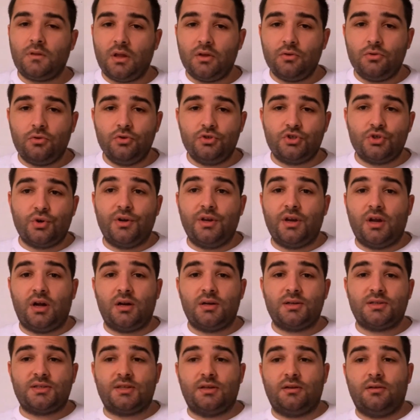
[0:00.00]
join
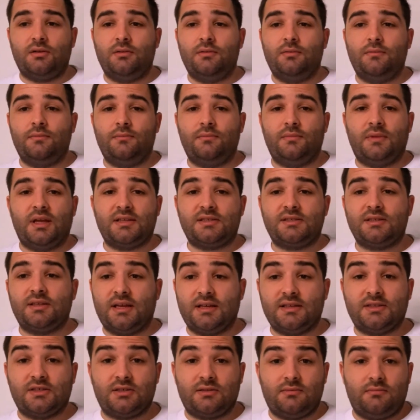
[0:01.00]
Arsenal. That's
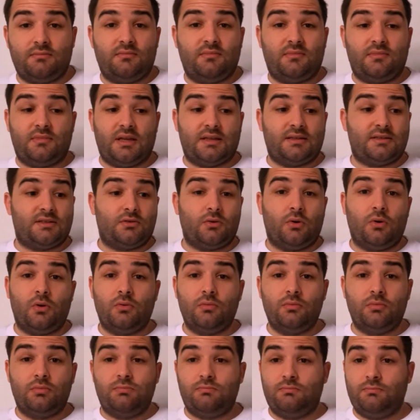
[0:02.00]
the
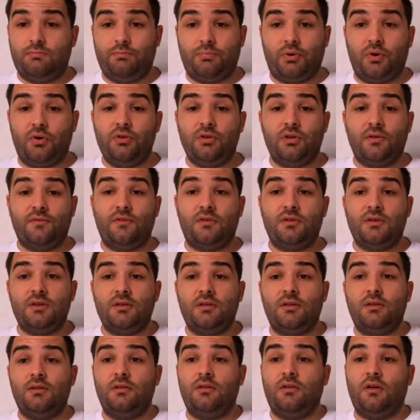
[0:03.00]
whole point of the
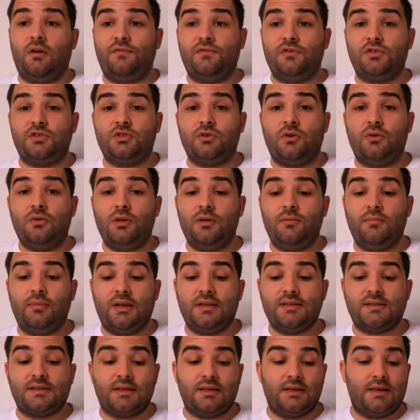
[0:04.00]
story
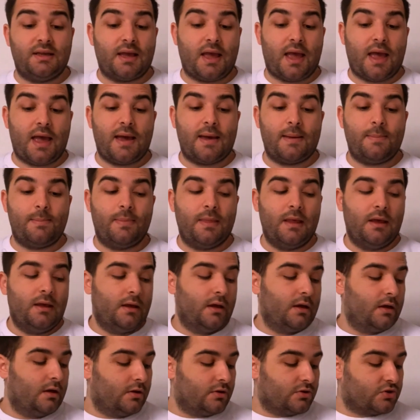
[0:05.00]
basically. And
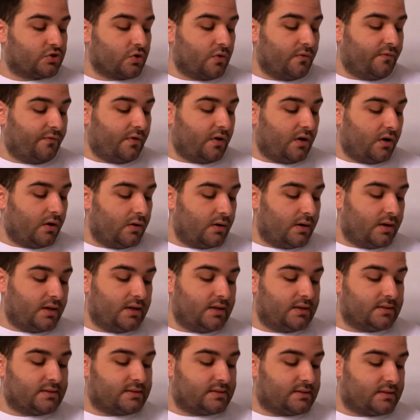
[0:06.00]
so far
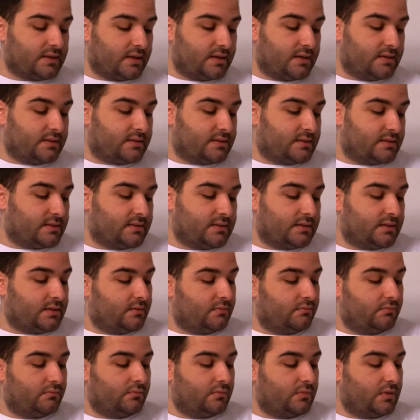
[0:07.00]
it's
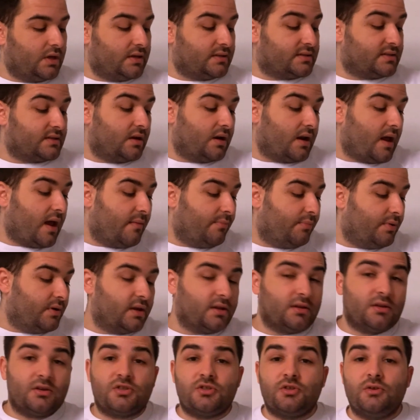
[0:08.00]
not happening.
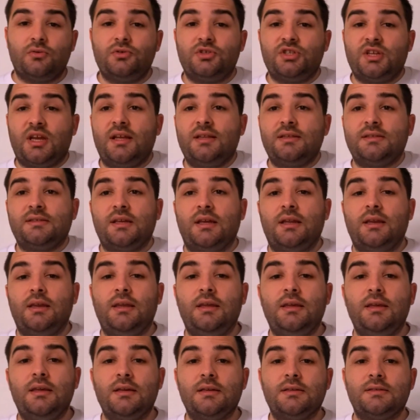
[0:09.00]
There's no chance that
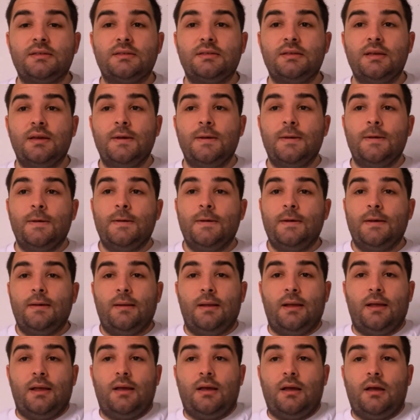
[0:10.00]
he is
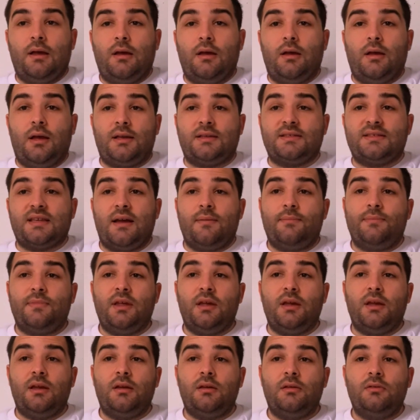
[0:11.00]

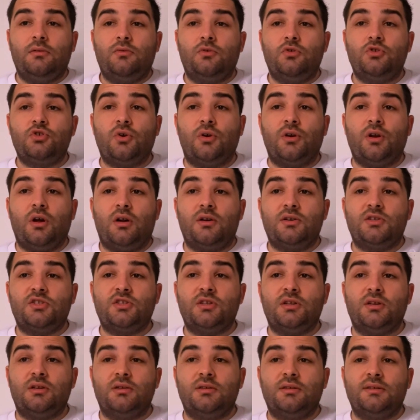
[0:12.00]
accepting to join
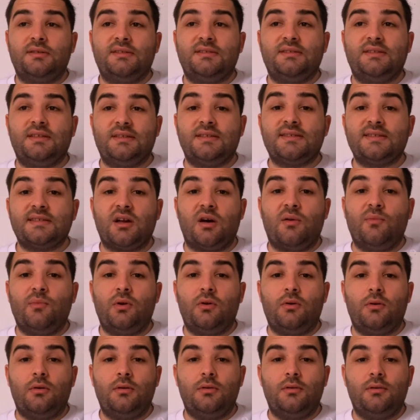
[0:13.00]
Arsenal this
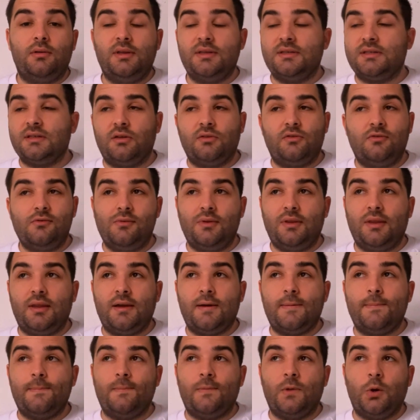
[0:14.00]
summer. He's not doing that.